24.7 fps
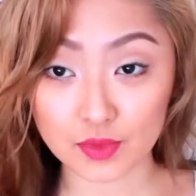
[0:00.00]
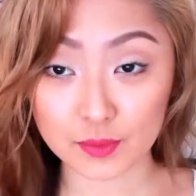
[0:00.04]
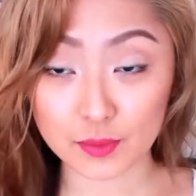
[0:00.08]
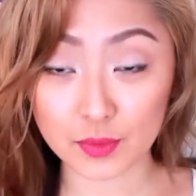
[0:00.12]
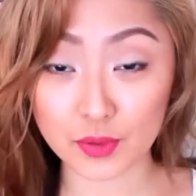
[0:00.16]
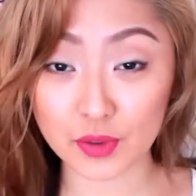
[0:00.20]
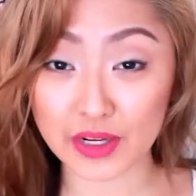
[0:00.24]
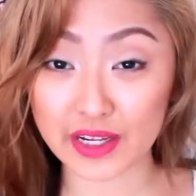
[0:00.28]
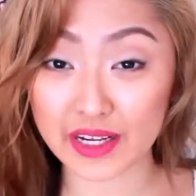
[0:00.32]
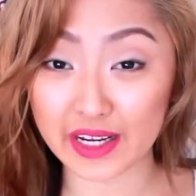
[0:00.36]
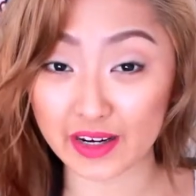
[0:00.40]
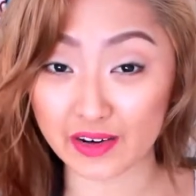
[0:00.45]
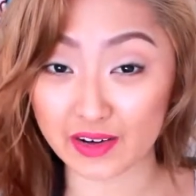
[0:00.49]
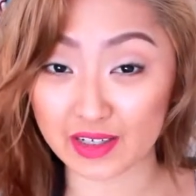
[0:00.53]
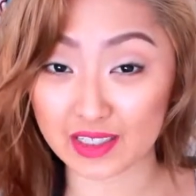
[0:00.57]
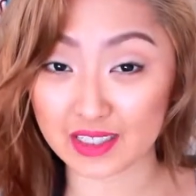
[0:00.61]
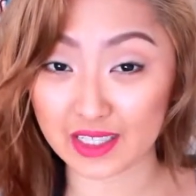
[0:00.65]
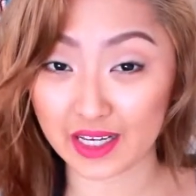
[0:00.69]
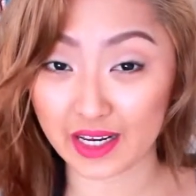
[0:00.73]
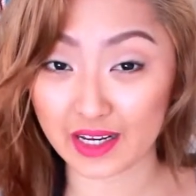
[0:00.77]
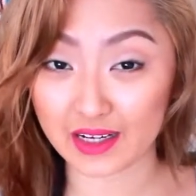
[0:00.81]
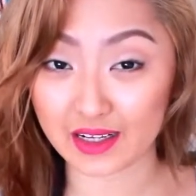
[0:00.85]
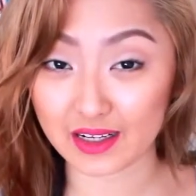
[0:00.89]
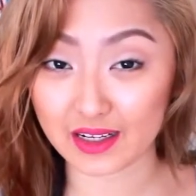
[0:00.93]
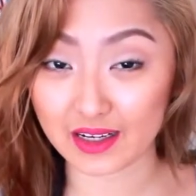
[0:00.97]
pretty
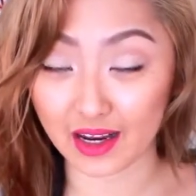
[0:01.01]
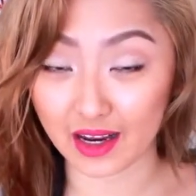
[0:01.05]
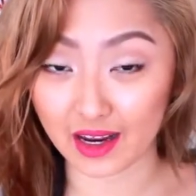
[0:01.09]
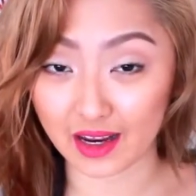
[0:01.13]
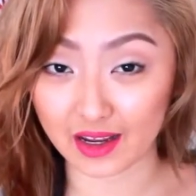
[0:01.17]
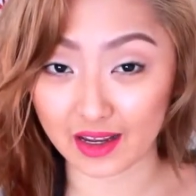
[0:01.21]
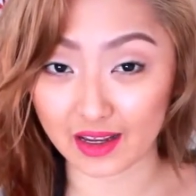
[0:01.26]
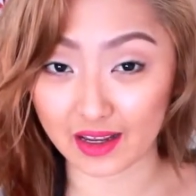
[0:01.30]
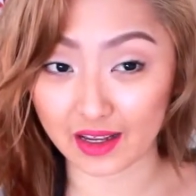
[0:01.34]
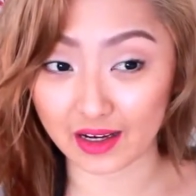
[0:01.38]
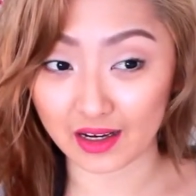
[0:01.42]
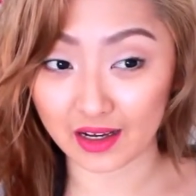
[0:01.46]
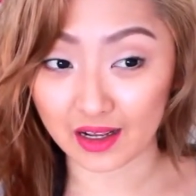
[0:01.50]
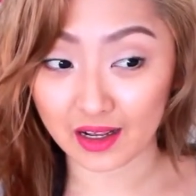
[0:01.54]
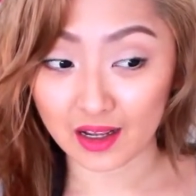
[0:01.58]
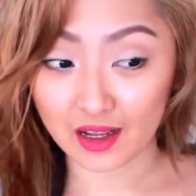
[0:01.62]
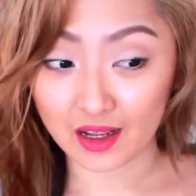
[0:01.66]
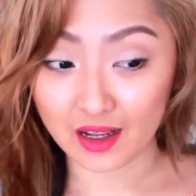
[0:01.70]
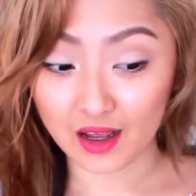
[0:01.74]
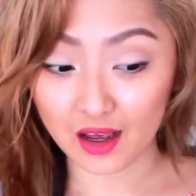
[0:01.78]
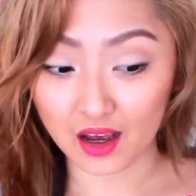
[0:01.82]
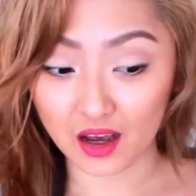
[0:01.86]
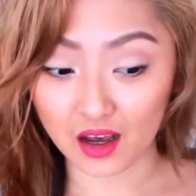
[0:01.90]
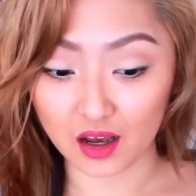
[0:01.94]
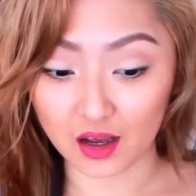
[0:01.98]
irritated and
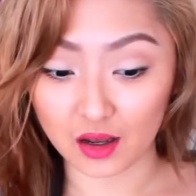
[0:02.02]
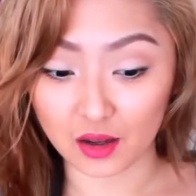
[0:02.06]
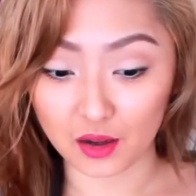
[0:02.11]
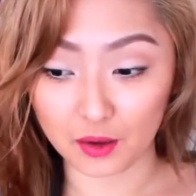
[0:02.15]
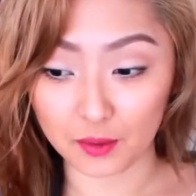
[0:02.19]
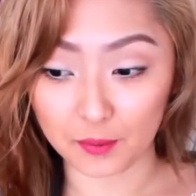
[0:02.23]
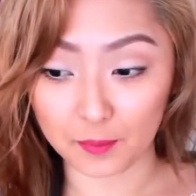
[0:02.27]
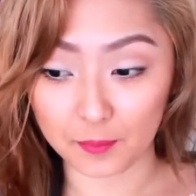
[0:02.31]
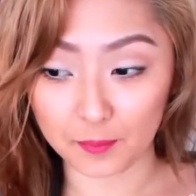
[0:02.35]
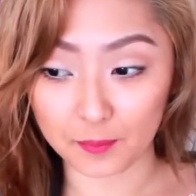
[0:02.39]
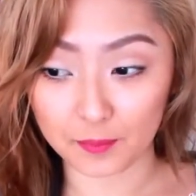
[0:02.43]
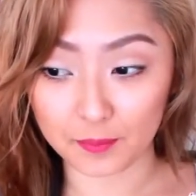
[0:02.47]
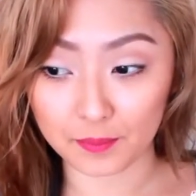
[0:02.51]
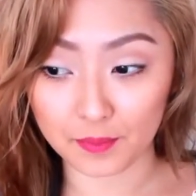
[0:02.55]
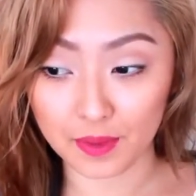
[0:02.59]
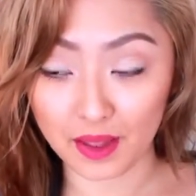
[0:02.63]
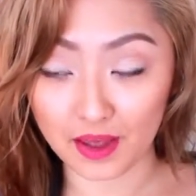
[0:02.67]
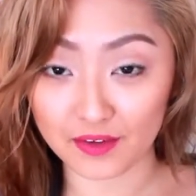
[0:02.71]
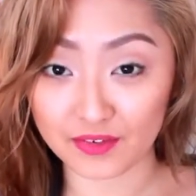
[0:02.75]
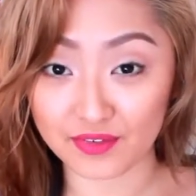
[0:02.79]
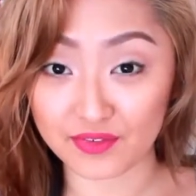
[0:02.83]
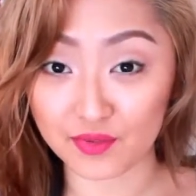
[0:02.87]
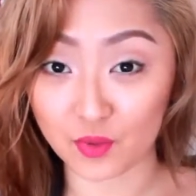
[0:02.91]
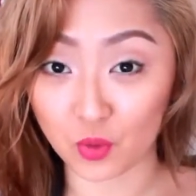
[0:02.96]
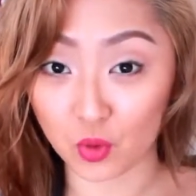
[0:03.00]

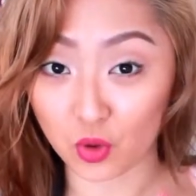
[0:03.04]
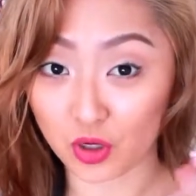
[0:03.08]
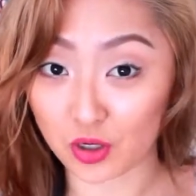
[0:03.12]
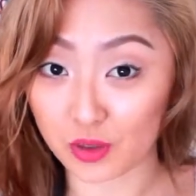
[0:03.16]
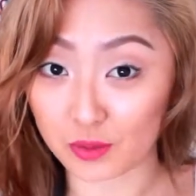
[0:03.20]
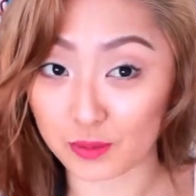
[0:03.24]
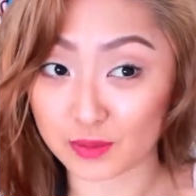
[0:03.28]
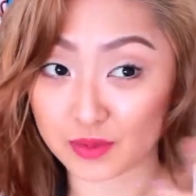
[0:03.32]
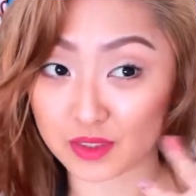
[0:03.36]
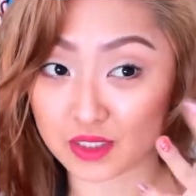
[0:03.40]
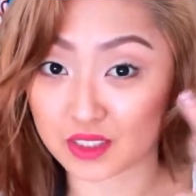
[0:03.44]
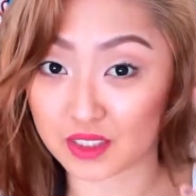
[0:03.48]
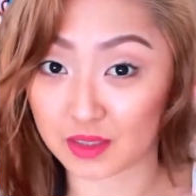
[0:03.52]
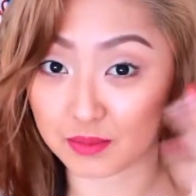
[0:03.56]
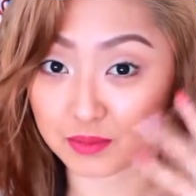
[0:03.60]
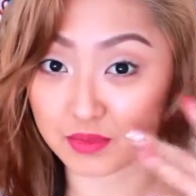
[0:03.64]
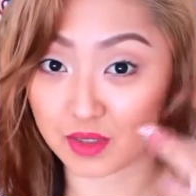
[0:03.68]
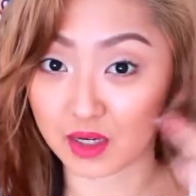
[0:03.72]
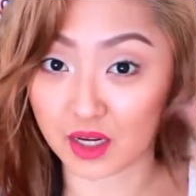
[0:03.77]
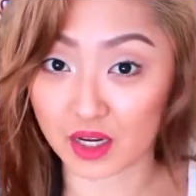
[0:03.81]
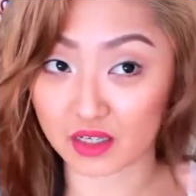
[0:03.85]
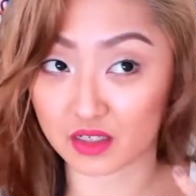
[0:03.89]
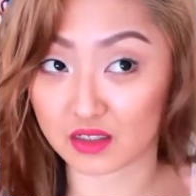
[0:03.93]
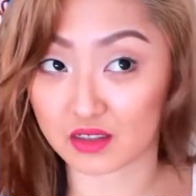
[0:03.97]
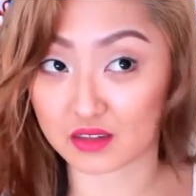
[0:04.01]
have formed some
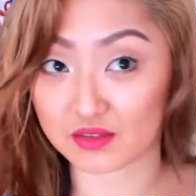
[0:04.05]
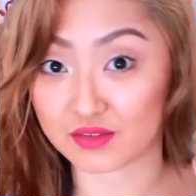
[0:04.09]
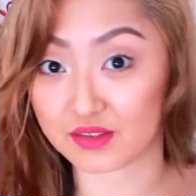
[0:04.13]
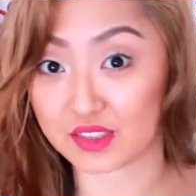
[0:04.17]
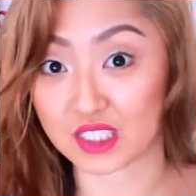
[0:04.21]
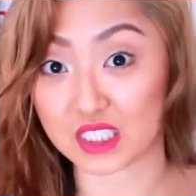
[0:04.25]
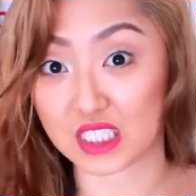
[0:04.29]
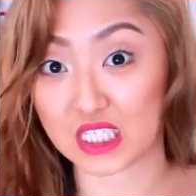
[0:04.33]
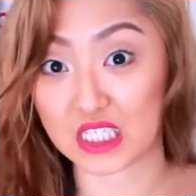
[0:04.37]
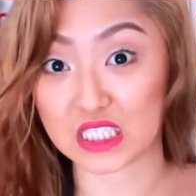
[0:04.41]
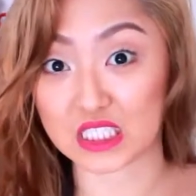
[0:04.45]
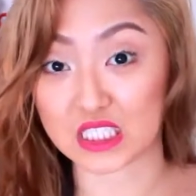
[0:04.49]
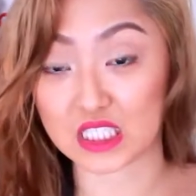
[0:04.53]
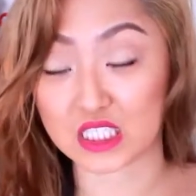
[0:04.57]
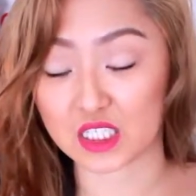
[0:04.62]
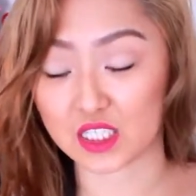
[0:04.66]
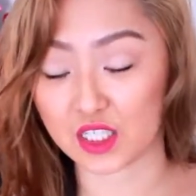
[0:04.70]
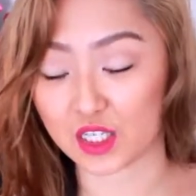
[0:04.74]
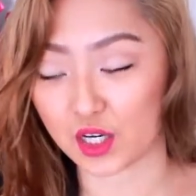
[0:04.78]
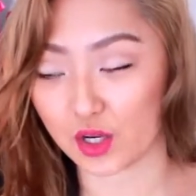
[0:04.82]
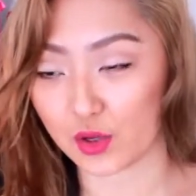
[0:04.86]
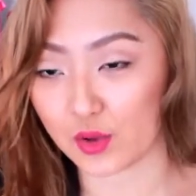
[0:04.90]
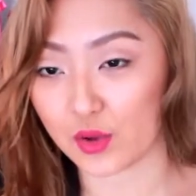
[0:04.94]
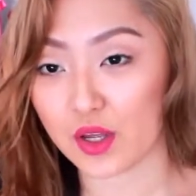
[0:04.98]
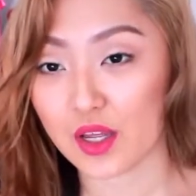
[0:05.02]
kind of zit,
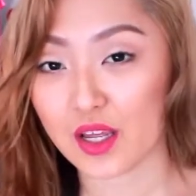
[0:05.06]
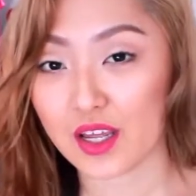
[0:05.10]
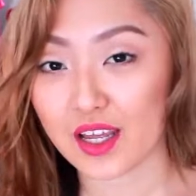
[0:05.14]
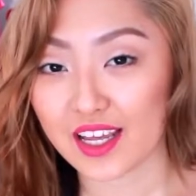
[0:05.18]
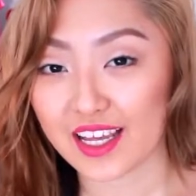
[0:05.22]
you know.